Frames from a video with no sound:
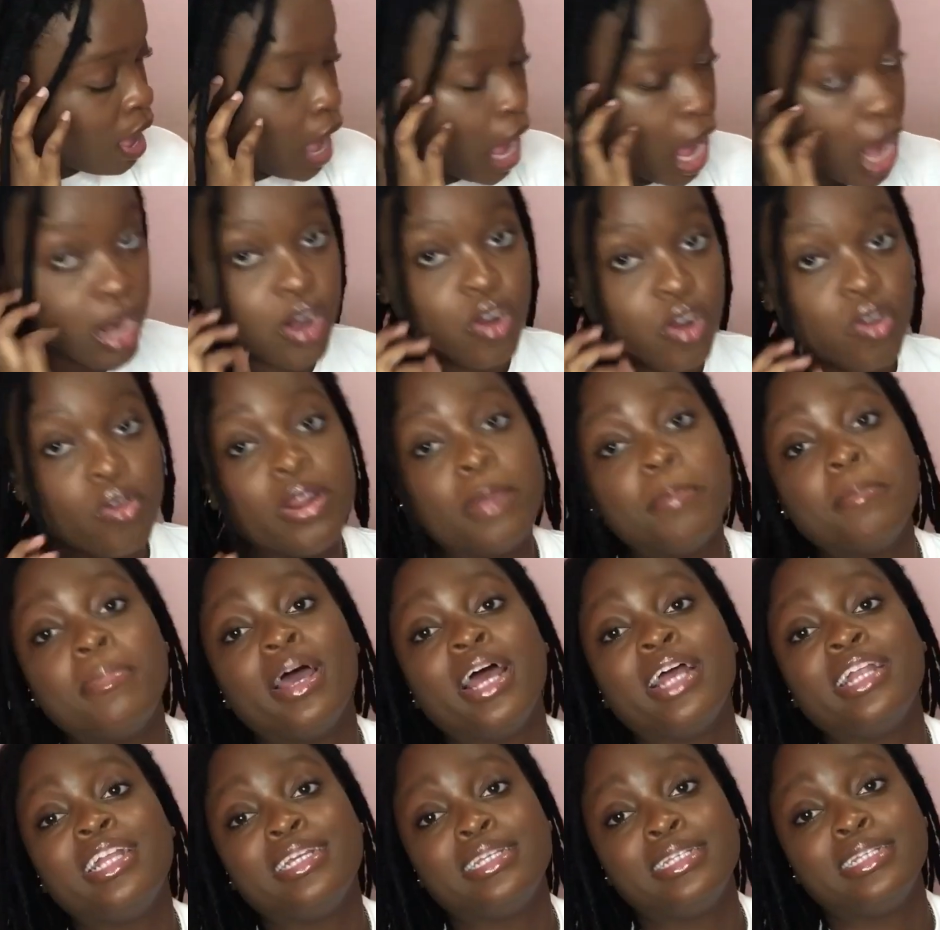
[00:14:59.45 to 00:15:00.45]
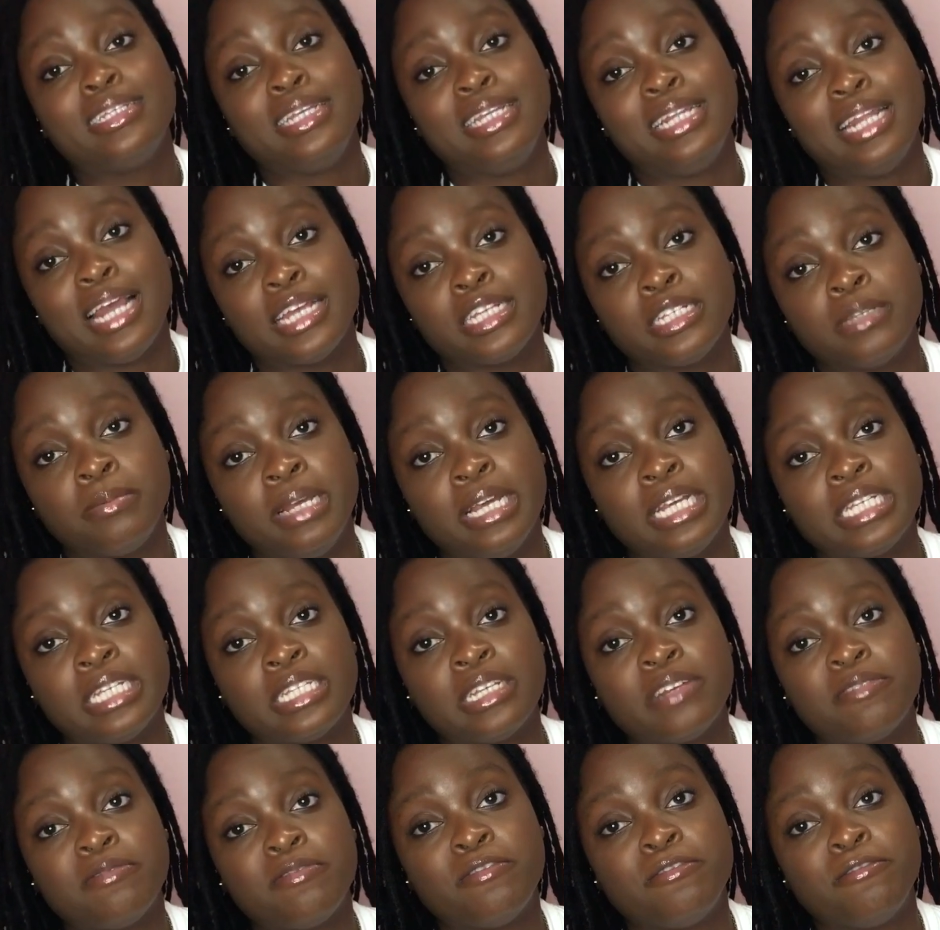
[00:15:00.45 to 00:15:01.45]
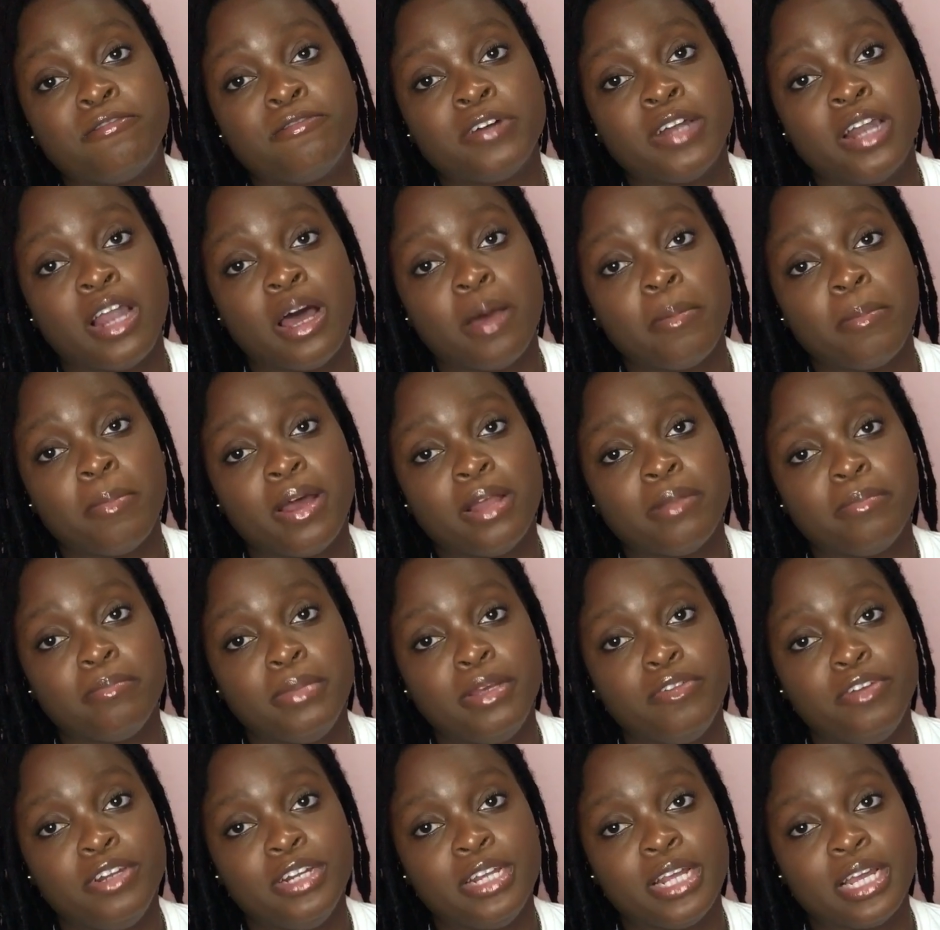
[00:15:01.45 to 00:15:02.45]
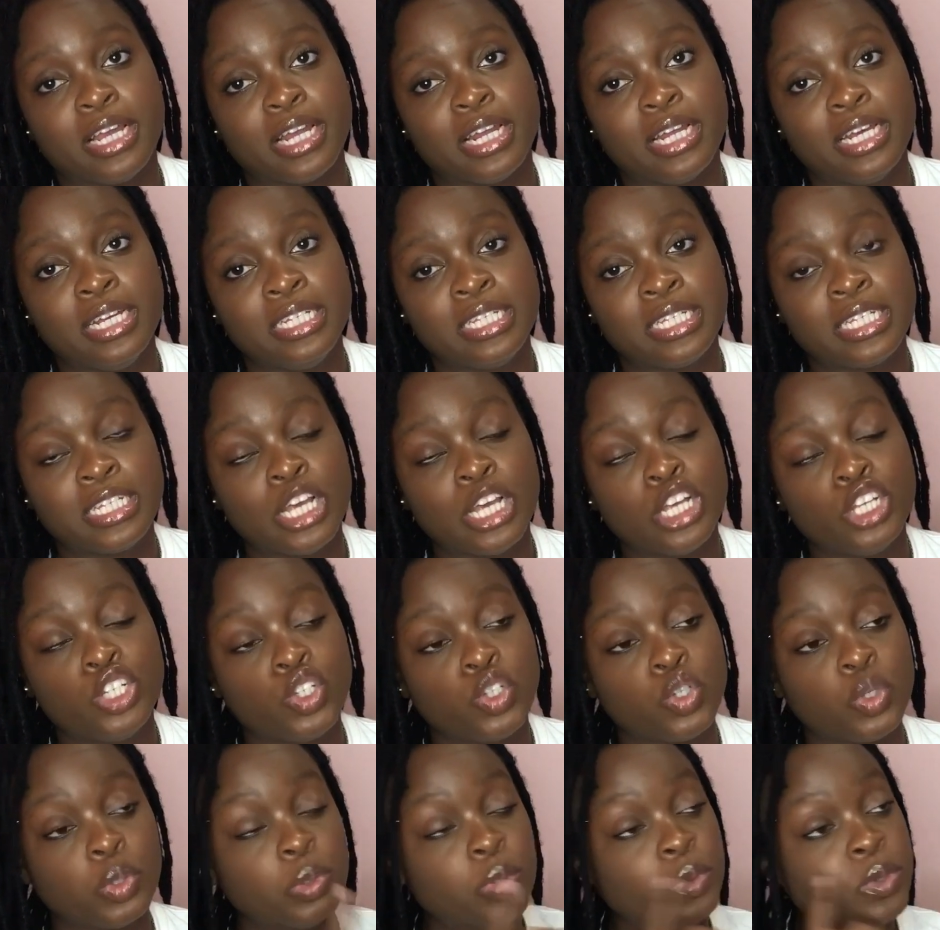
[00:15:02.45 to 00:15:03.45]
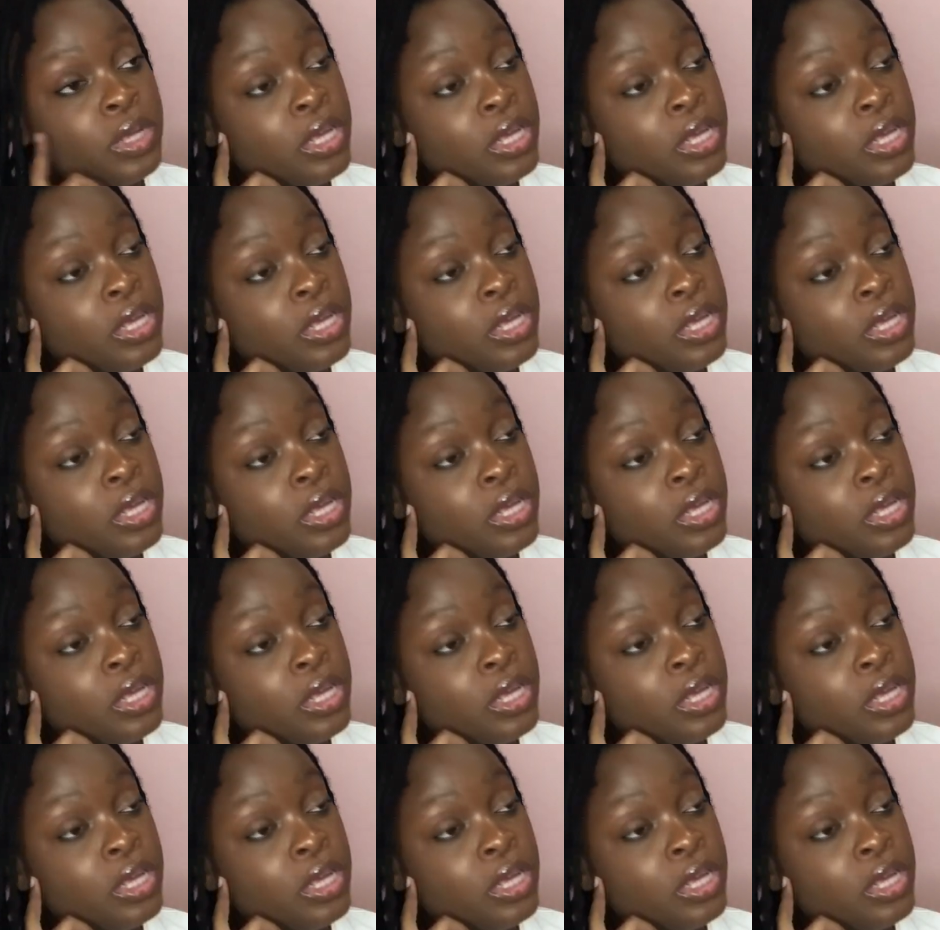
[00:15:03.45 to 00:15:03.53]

and I know the bed is the next place to pull up and be ridiculous so